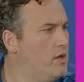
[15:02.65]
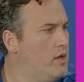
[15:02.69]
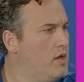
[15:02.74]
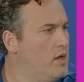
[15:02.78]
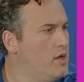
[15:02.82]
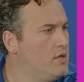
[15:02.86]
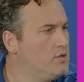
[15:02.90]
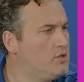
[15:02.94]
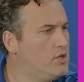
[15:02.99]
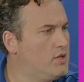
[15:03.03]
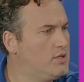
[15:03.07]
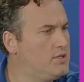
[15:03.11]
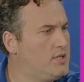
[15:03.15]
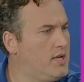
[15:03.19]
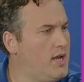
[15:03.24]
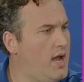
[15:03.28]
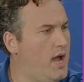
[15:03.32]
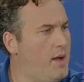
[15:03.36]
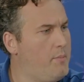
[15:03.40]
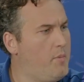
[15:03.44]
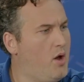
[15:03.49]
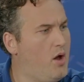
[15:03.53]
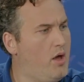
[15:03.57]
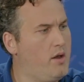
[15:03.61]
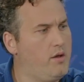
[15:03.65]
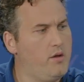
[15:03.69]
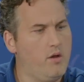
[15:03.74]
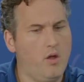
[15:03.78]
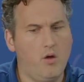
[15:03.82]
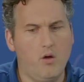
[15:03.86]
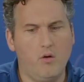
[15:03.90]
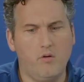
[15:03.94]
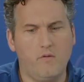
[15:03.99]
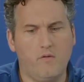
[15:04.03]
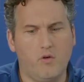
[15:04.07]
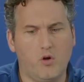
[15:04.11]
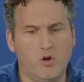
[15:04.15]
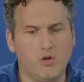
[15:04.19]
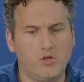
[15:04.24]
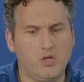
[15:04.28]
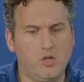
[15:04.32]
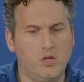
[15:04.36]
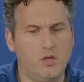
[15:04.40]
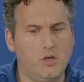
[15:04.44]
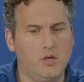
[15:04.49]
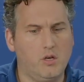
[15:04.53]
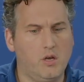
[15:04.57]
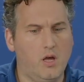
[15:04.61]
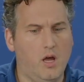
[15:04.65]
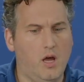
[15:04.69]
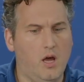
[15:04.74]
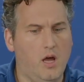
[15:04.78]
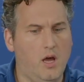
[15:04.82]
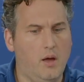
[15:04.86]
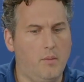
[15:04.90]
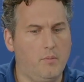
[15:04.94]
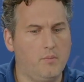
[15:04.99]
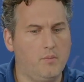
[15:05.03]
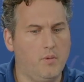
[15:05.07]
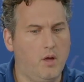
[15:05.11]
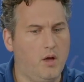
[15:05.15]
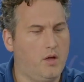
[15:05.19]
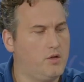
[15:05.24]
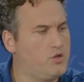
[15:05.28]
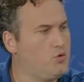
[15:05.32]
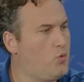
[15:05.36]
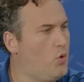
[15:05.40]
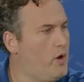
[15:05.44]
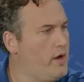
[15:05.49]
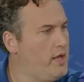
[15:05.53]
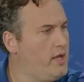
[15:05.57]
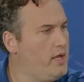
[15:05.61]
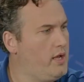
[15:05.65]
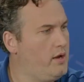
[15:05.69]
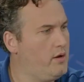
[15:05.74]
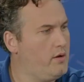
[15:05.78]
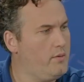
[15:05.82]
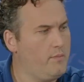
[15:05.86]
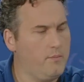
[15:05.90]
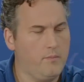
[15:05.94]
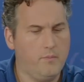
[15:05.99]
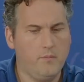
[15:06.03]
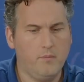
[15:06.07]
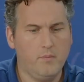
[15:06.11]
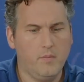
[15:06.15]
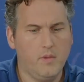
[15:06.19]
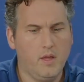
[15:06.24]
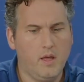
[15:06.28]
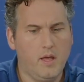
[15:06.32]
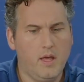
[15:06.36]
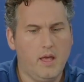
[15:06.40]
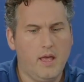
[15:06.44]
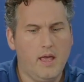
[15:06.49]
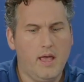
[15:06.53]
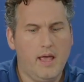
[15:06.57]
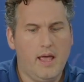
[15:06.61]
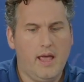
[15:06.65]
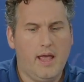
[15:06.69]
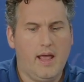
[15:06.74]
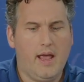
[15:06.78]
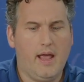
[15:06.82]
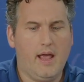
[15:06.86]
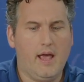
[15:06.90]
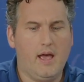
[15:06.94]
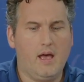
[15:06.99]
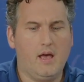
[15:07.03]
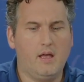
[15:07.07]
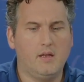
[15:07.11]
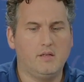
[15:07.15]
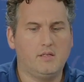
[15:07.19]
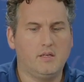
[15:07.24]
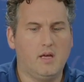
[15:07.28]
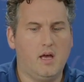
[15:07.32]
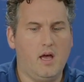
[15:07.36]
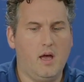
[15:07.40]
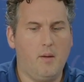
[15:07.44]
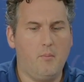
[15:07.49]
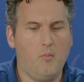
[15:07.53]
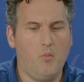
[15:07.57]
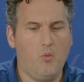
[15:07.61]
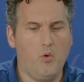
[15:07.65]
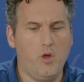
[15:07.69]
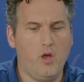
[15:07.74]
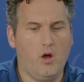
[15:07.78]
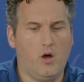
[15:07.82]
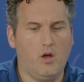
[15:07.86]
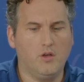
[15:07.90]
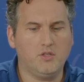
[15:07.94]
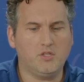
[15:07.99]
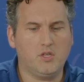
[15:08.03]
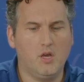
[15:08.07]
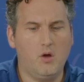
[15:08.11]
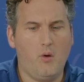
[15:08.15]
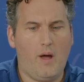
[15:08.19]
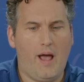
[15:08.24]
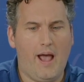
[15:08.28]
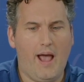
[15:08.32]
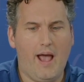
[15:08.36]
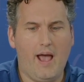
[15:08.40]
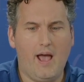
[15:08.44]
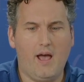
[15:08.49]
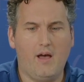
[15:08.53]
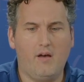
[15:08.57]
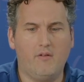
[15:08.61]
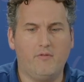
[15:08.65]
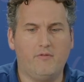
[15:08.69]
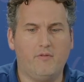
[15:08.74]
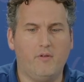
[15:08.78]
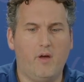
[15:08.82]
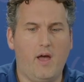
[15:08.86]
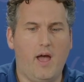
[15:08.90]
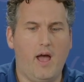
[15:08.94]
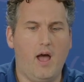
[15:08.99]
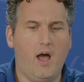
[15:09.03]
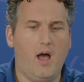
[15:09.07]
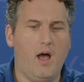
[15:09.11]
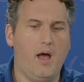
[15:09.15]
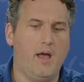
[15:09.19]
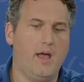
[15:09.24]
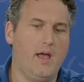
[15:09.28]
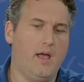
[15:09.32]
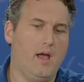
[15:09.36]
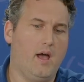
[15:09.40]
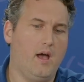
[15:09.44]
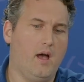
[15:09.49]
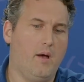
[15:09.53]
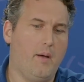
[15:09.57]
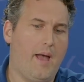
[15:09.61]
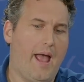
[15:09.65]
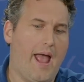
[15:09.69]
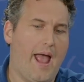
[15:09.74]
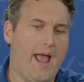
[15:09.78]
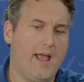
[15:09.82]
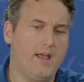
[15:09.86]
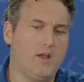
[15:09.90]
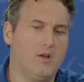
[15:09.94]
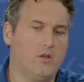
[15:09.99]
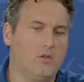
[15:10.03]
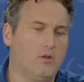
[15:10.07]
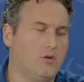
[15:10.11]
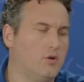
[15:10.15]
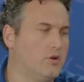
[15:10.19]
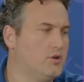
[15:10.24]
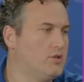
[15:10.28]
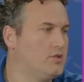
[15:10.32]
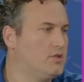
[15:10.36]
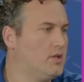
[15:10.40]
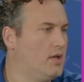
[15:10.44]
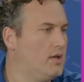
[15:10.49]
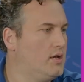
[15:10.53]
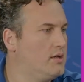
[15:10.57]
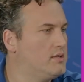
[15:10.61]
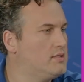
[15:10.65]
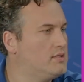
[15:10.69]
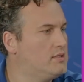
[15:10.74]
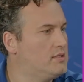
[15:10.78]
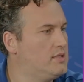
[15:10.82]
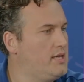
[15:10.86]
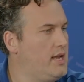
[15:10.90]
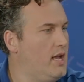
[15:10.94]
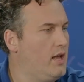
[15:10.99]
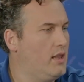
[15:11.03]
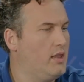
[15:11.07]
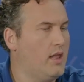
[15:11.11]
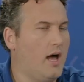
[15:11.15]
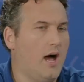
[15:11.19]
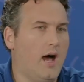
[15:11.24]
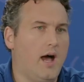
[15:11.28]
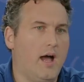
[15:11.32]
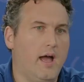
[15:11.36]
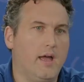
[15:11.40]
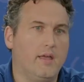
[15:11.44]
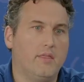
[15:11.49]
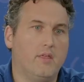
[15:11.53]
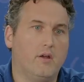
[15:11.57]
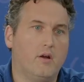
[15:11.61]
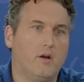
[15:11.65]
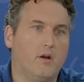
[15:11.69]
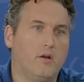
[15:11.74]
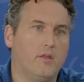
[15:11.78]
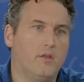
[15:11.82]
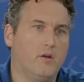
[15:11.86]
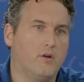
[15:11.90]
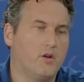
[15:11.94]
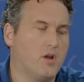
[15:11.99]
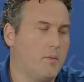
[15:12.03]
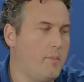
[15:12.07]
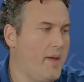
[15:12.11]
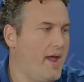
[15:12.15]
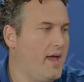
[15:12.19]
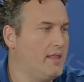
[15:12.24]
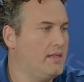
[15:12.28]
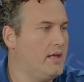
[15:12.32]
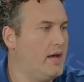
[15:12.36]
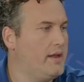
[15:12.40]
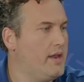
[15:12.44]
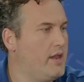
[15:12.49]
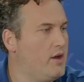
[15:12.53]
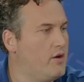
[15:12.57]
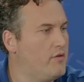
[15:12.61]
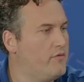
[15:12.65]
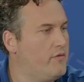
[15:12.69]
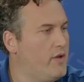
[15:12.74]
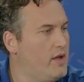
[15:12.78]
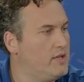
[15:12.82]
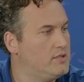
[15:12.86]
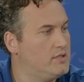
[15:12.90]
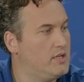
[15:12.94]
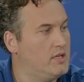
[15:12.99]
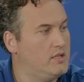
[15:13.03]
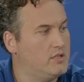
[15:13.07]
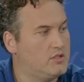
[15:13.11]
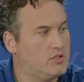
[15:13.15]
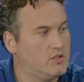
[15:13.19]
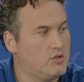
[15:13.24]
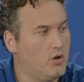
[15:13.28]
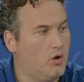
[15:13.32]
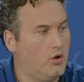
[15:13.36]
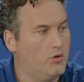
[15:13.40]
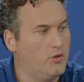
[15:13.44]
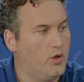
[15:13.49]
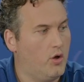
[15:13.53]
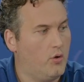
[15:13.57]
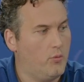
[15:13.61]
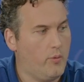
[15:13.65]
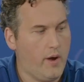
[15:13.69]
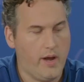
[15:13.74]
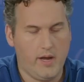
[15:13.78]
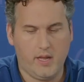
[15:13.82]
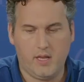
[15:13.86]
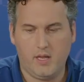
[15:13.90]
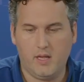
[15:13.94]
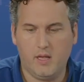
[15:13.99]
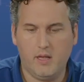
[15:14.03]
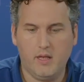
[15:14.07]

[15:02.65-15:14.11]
So you can see I'm on Node version 20 here. And we also have Angular's CLI, their command line interface, installed already.